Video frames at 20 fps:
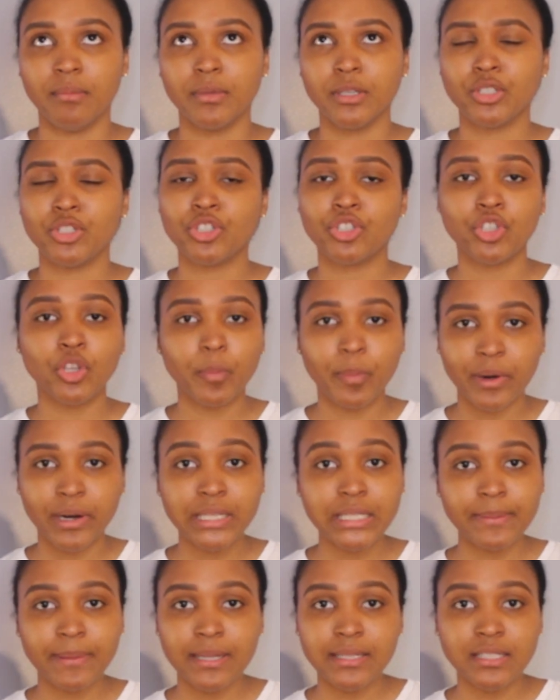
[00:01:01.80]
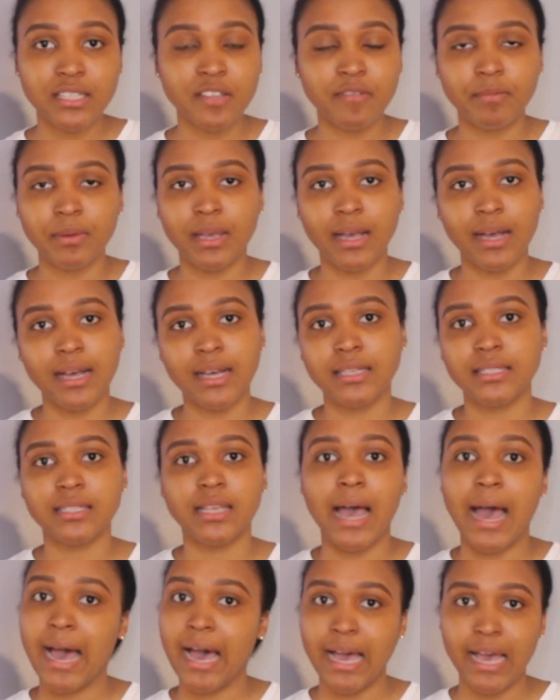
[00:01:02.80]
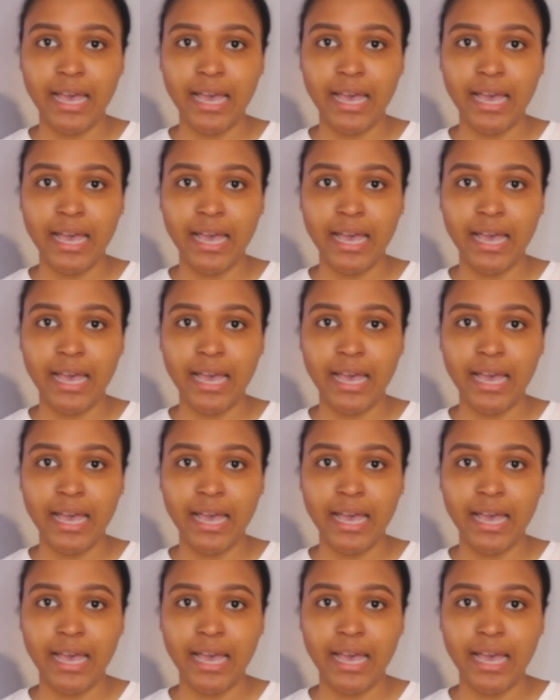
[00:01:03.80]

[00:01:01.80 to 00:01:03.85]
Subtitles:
super expensive because I